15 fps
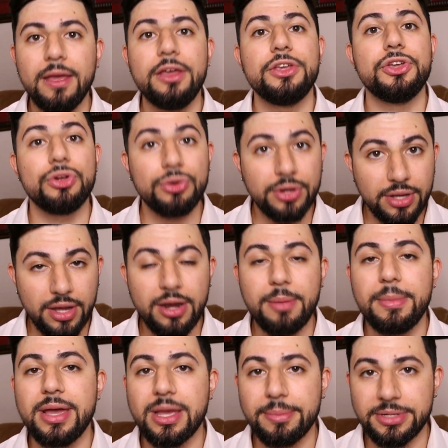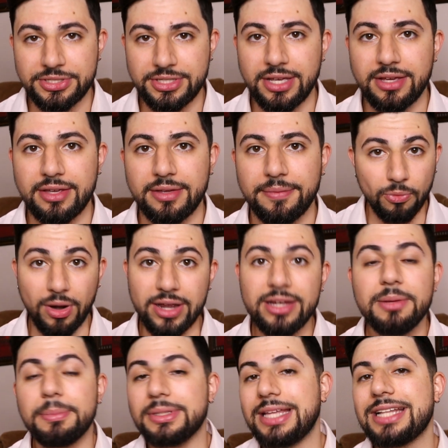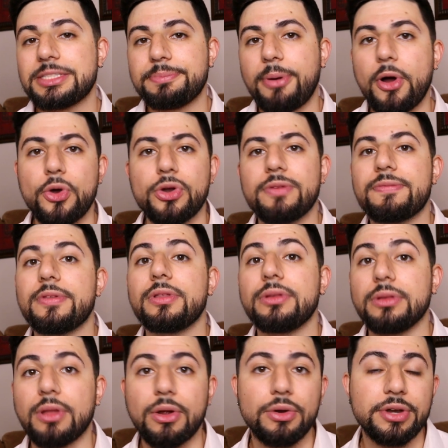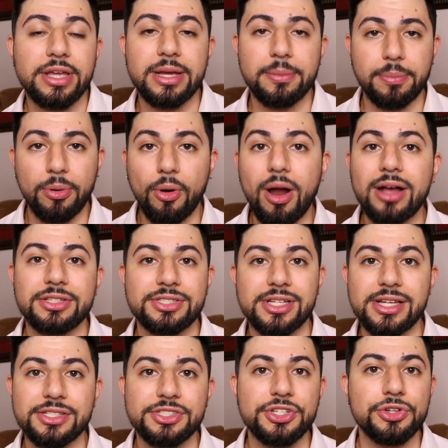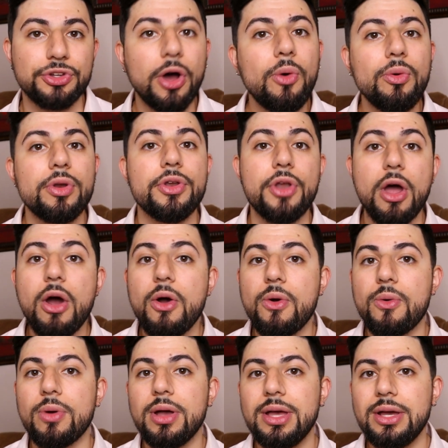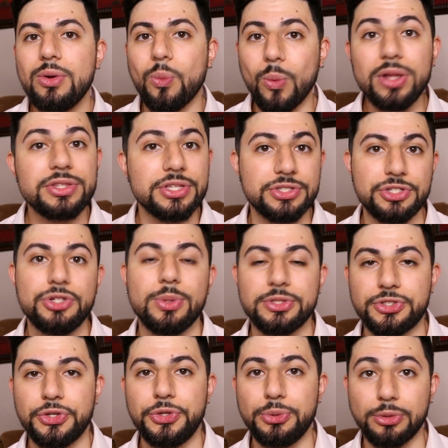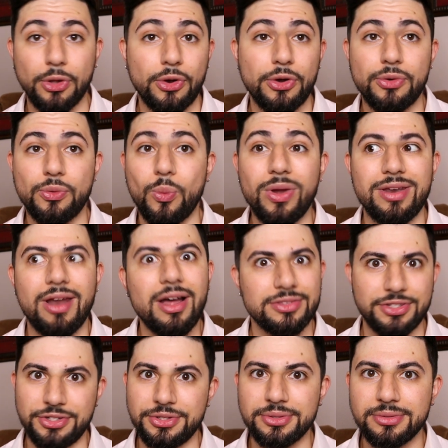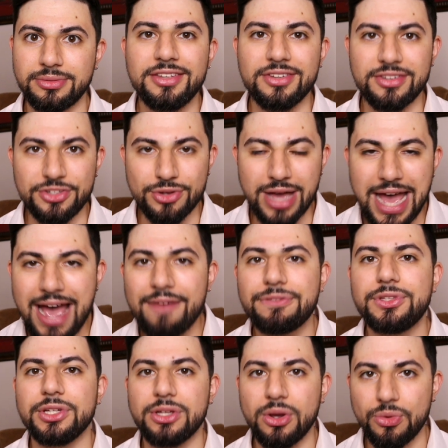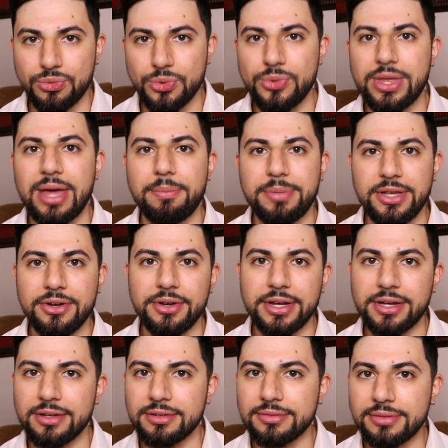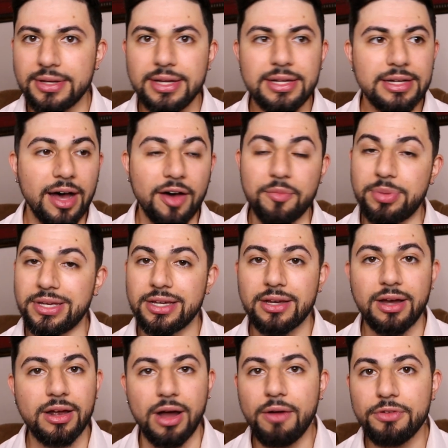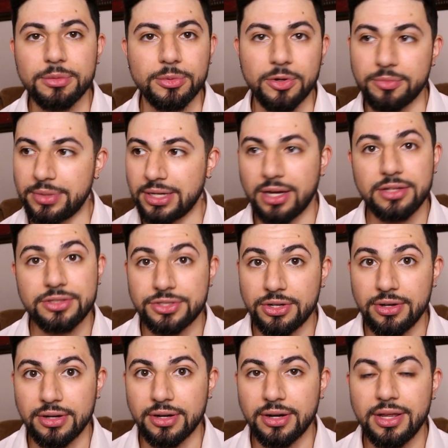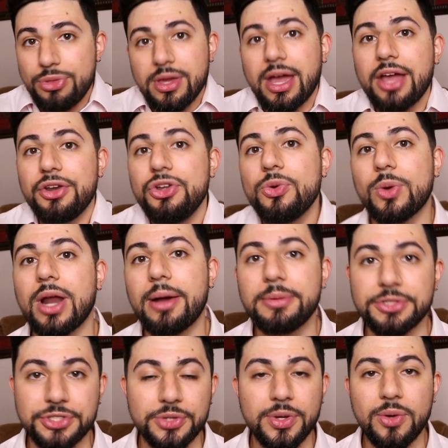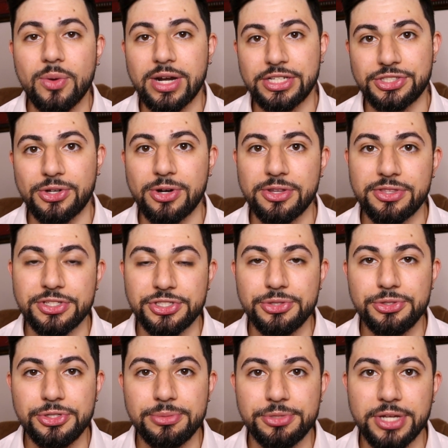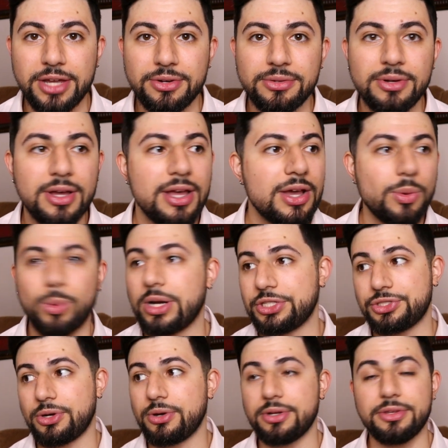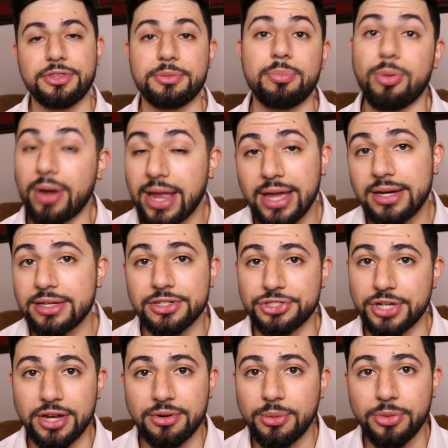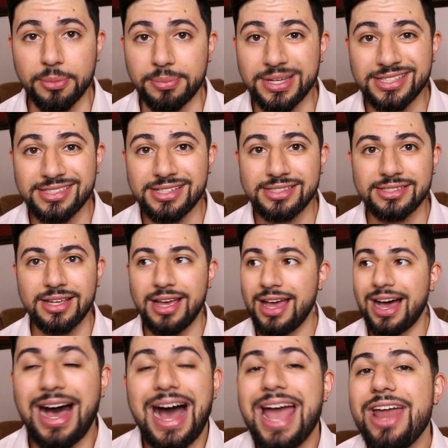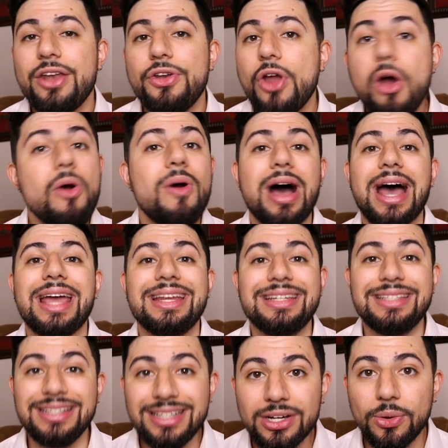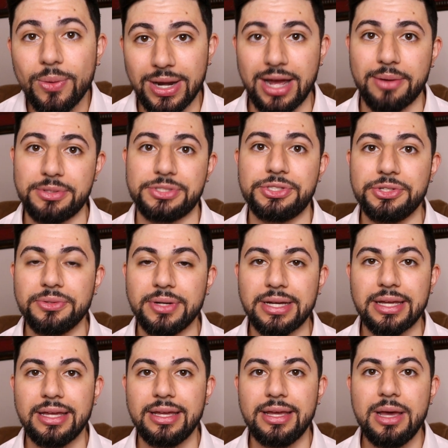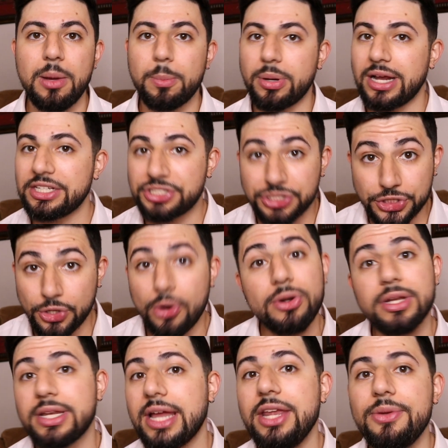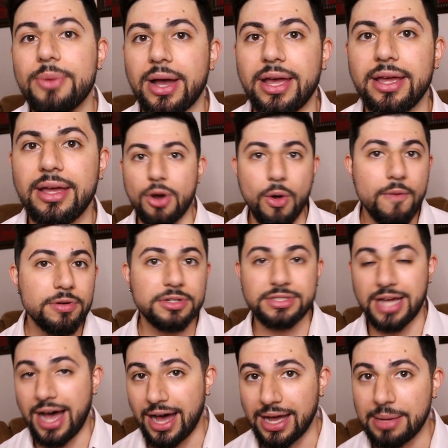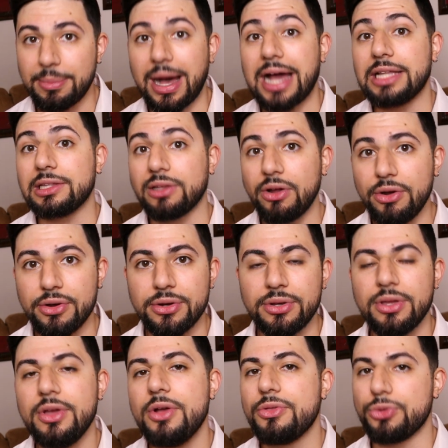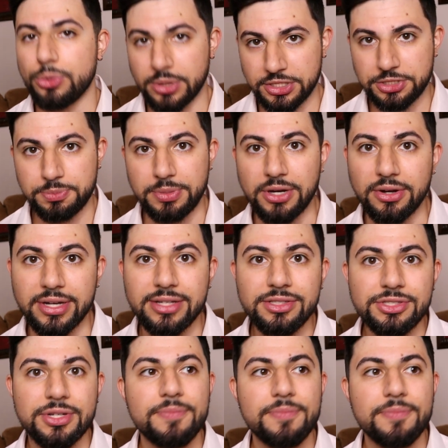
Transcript: You're gonna make a mistake, right? But that's part of the learning process. You don't know what to do until you learn what not to do. You have to go through that period of being uncomfortable, of being uncertain. You think I knew what I was doing when I started this YouTube channel? When I started the brand in general, the business? I had no idea what I was doing. But I started anyway. Over time, I learned through experience,